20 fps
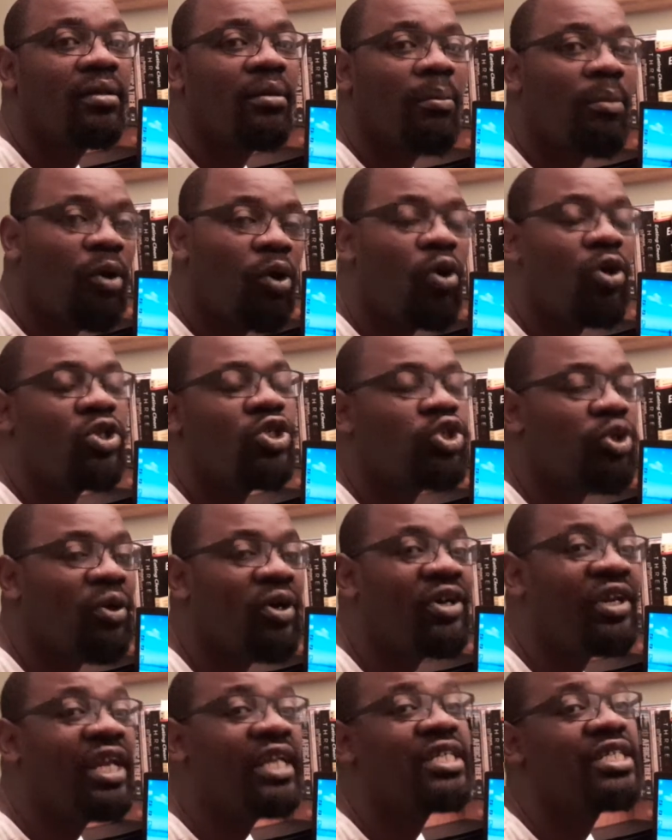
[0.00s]
because your
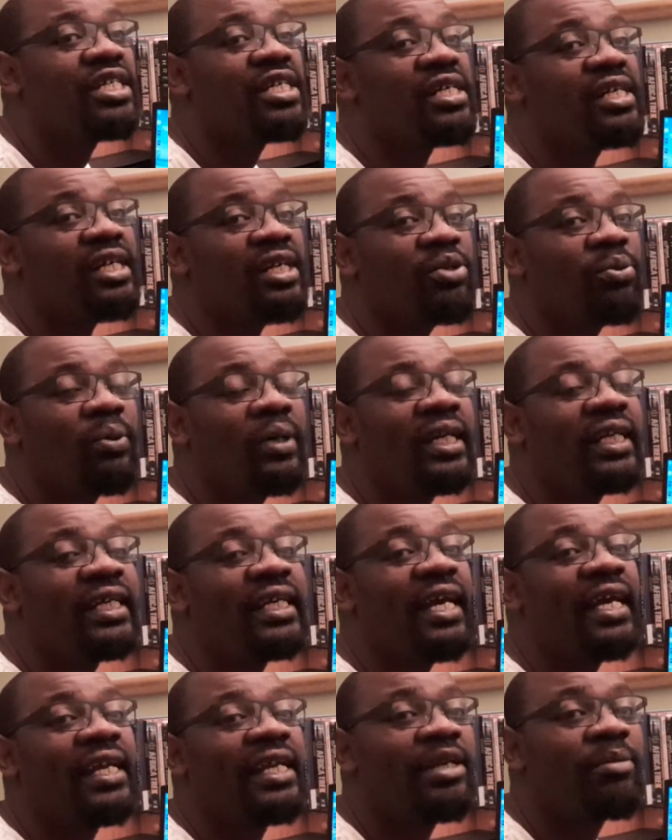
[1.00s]
grandchildren will
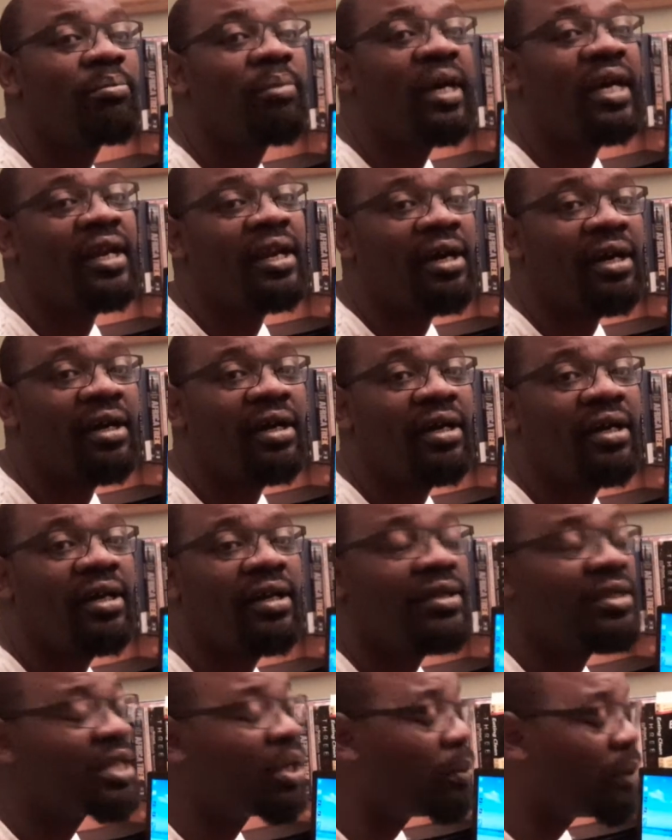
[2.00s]
get it better.
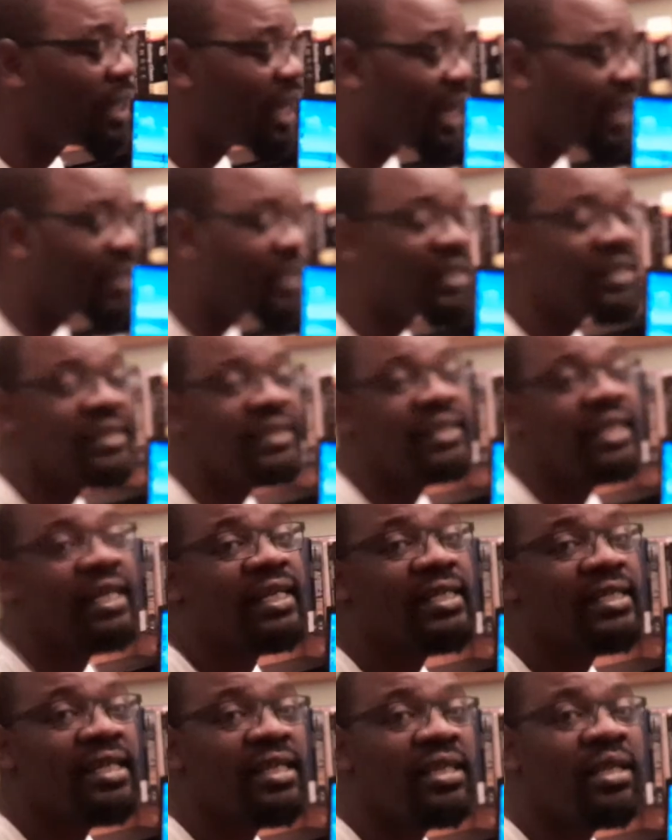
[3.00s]
They will
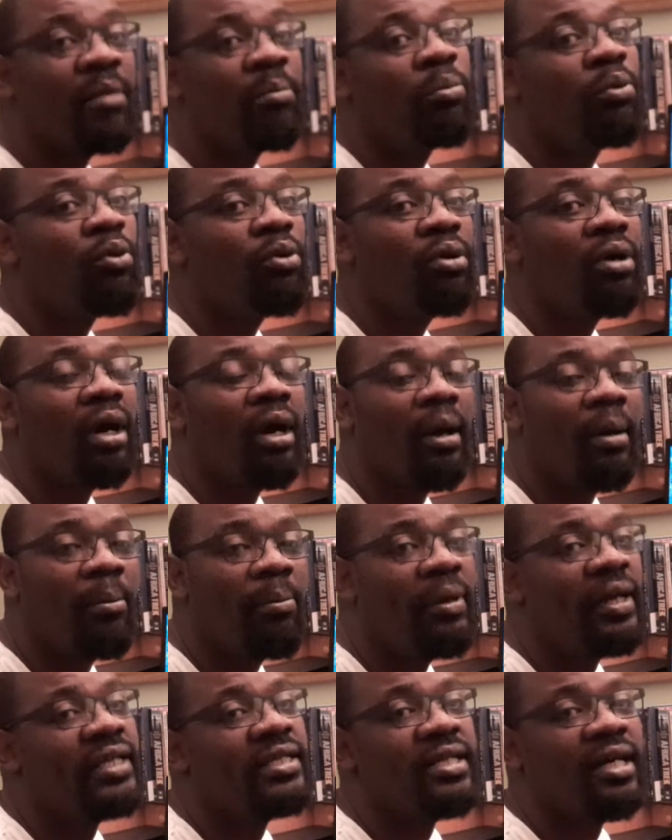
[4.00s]
understand the book
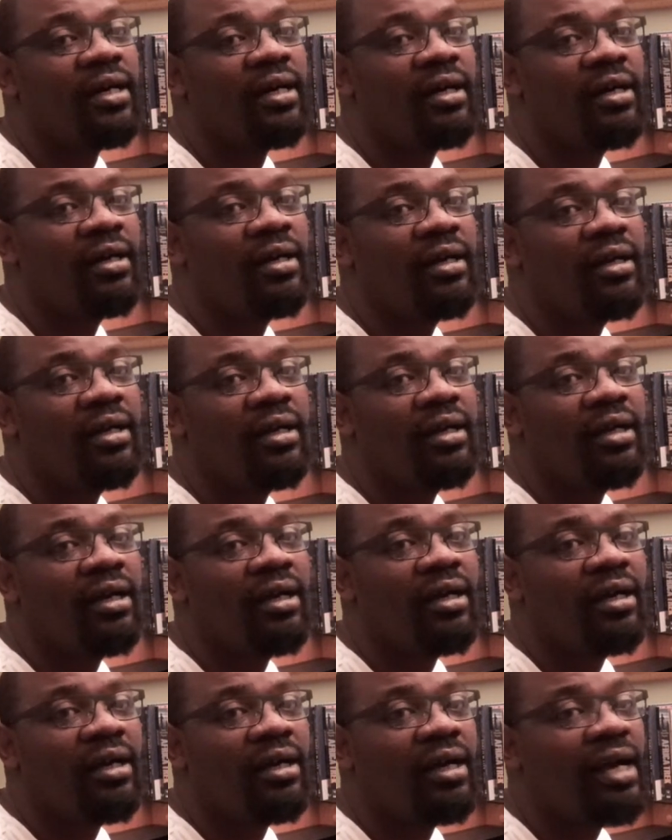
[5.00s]
better.
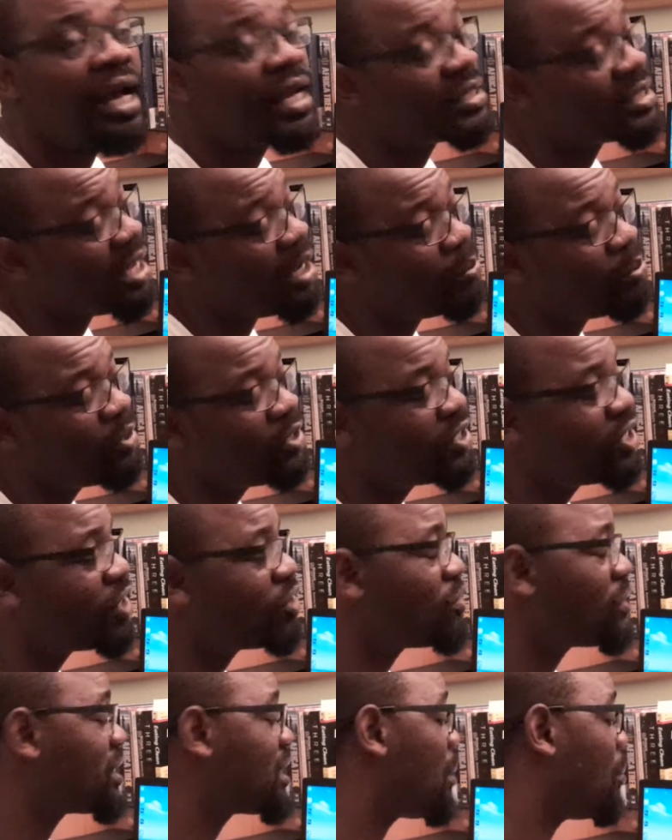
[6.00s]
Guys, I appreciate
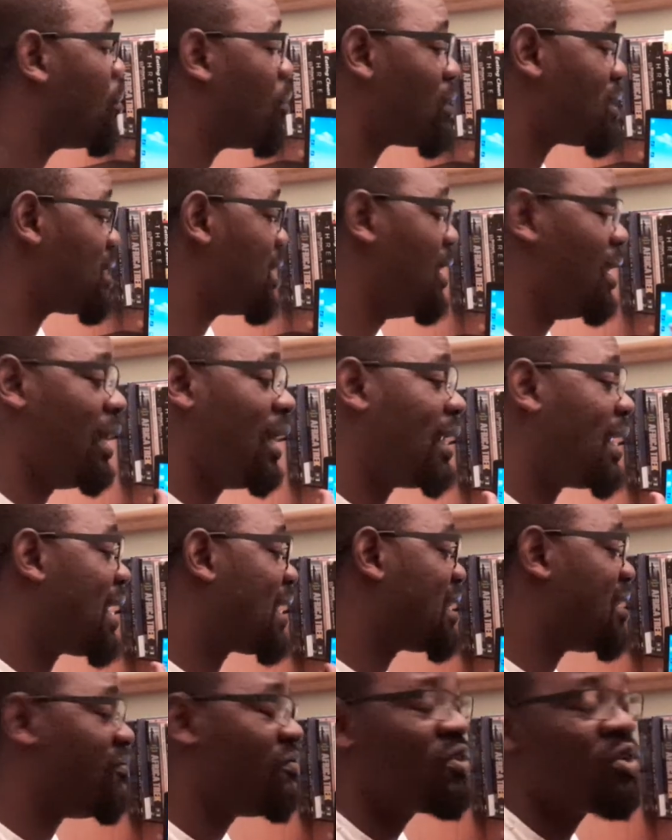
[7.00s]
your support.
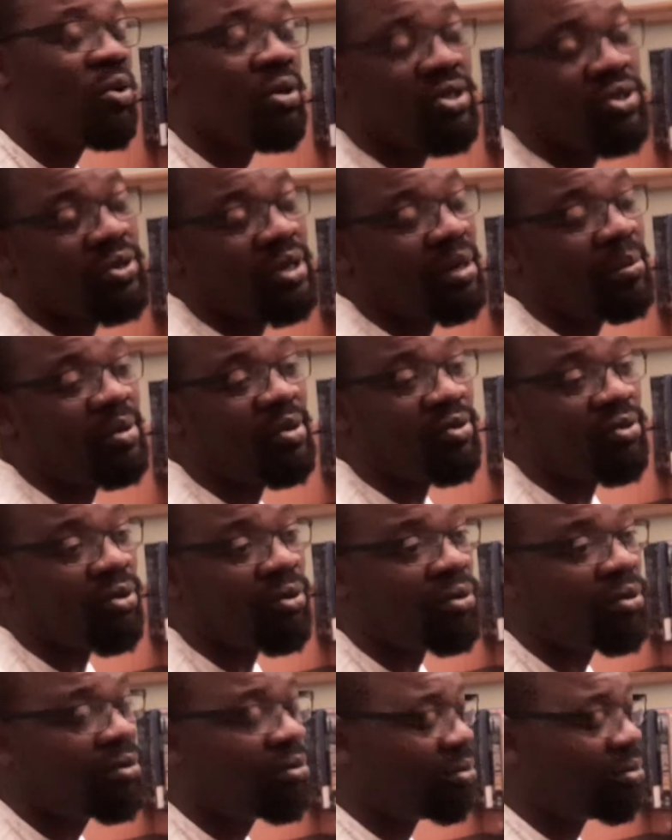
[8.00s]
Like the video is going to be raw.